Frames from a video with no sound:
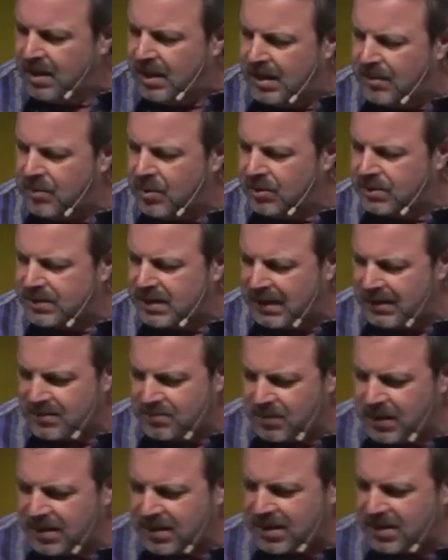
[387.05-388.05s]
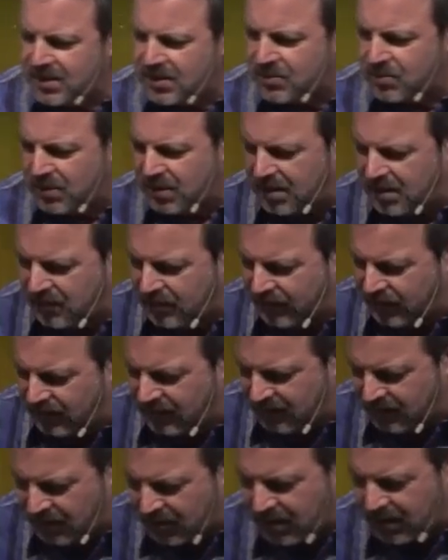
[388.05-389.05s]
and both times my kids were,
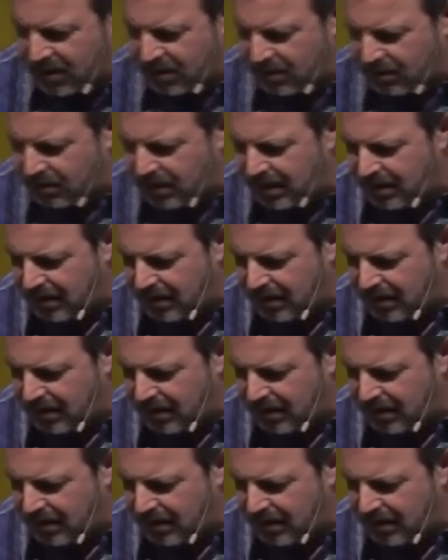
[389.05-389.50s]
were little.